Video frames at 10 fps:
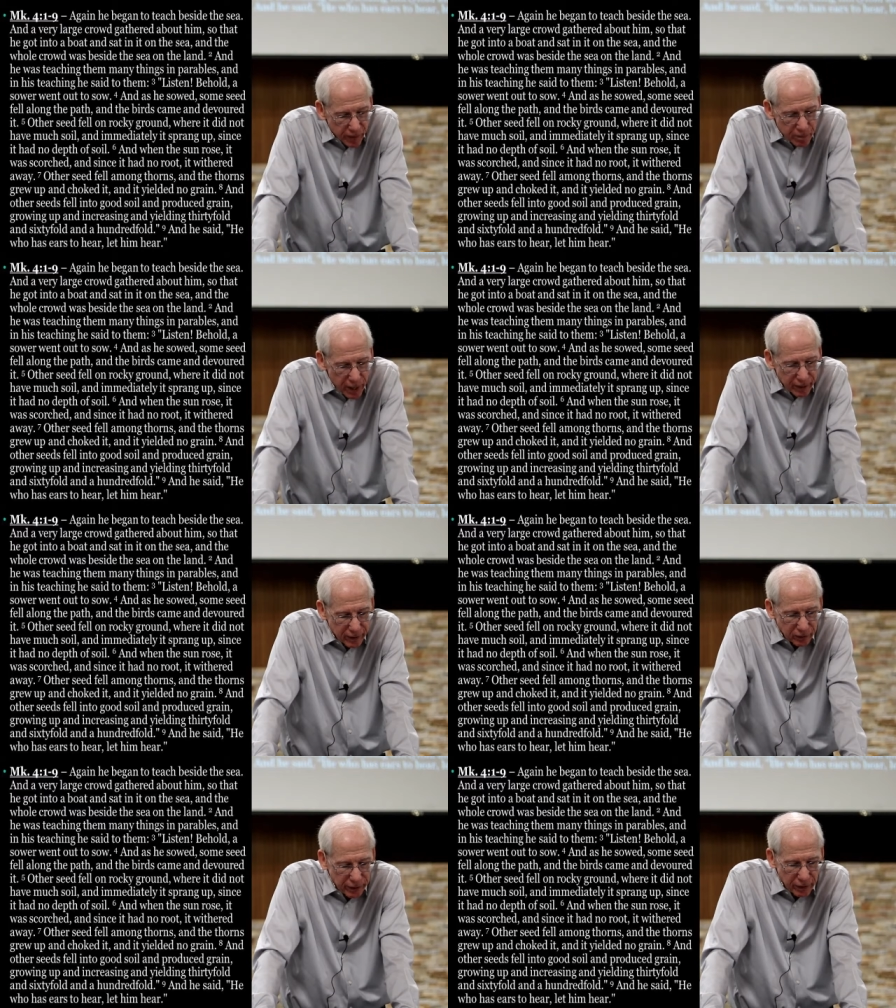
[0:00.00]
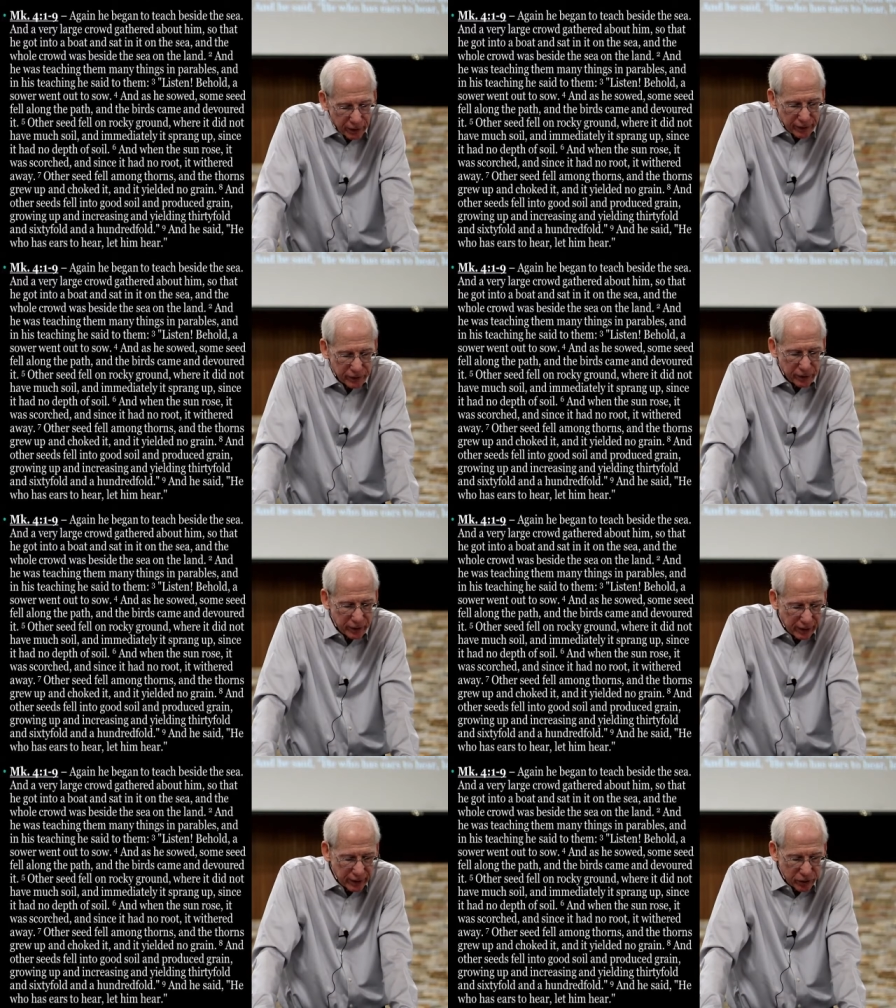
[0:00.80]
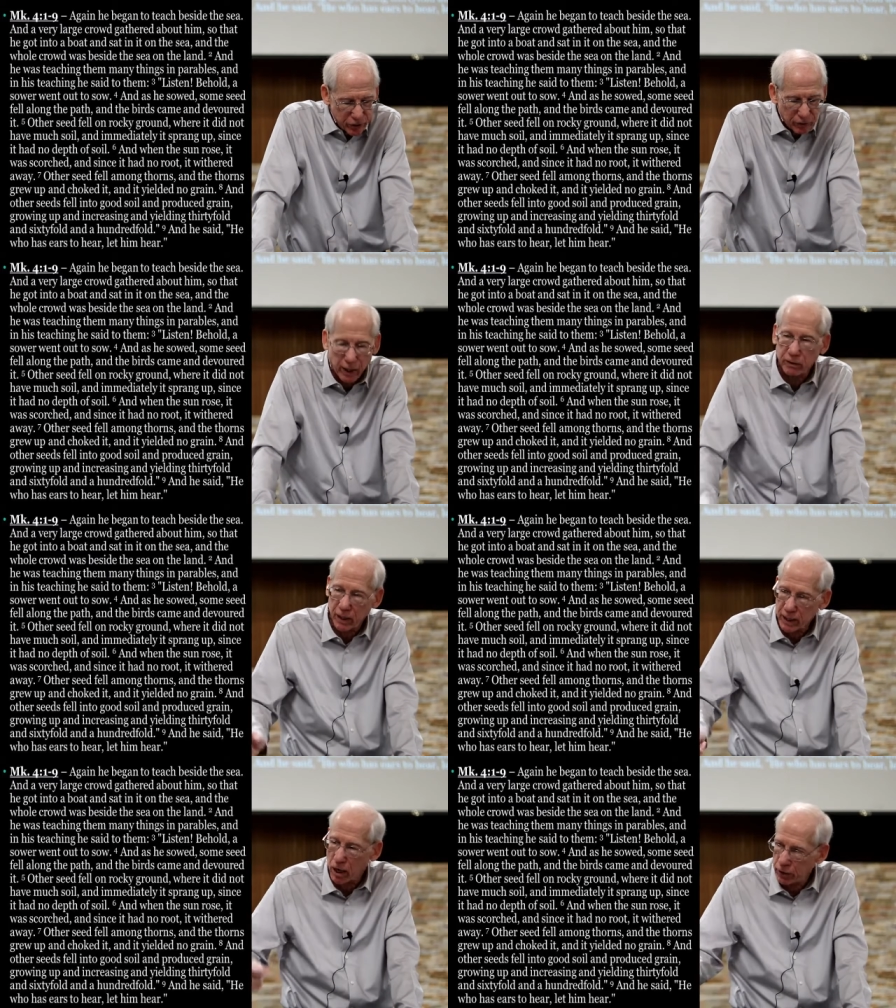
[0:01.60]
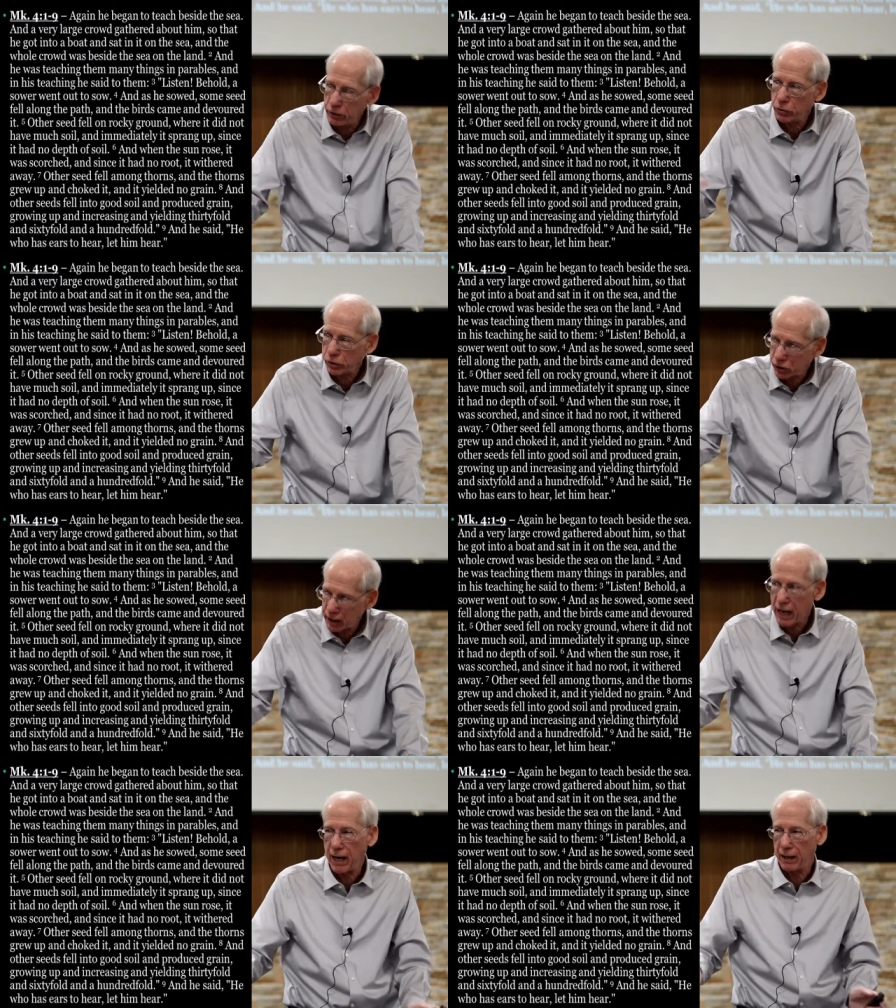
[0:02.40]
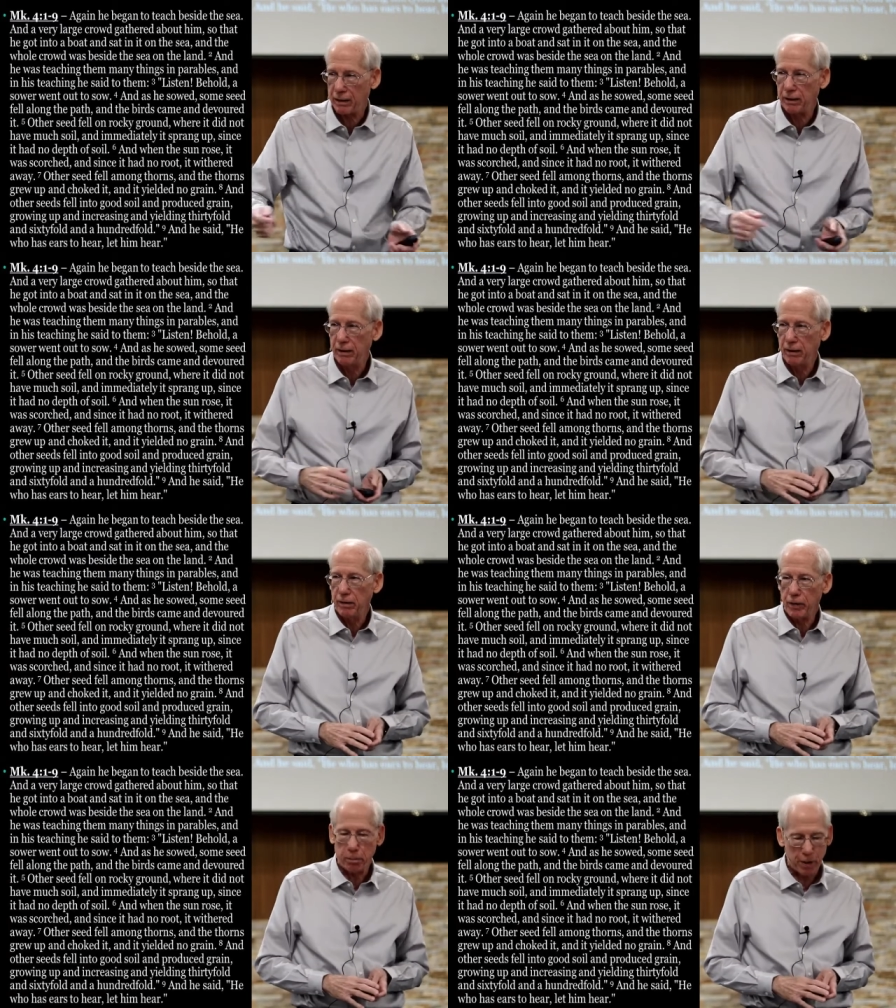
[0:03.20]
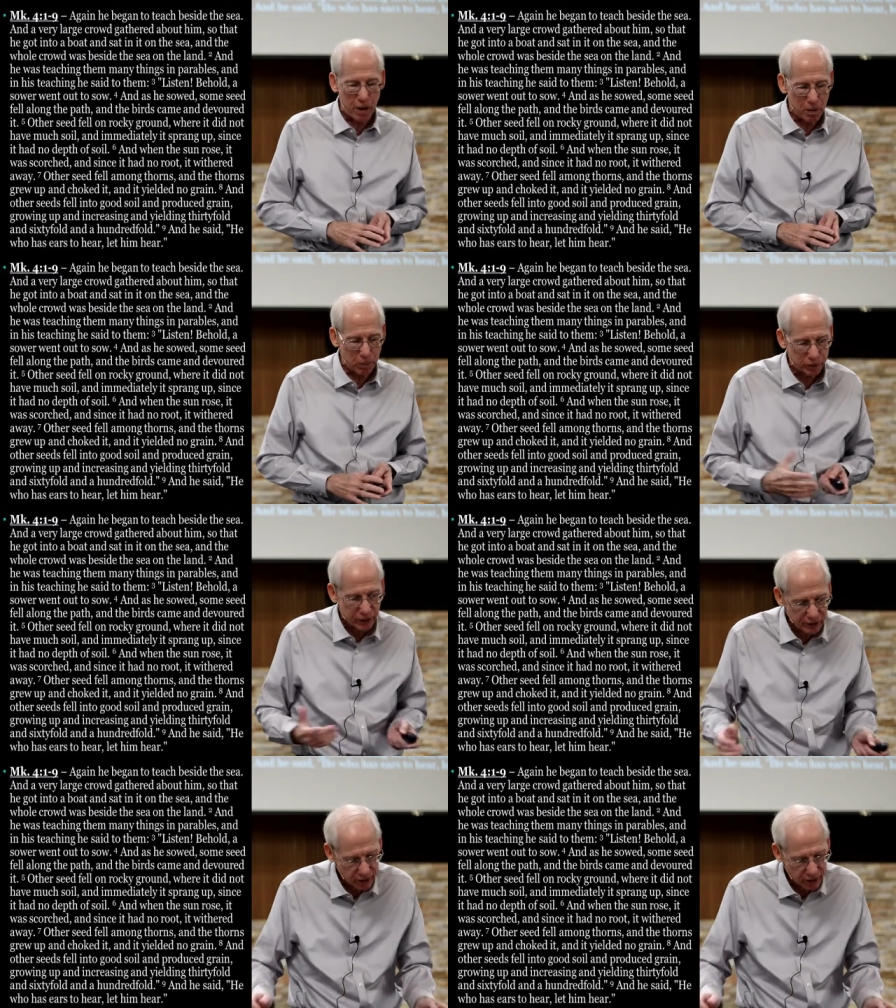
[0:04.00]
They make clear his intention that they understand the parables.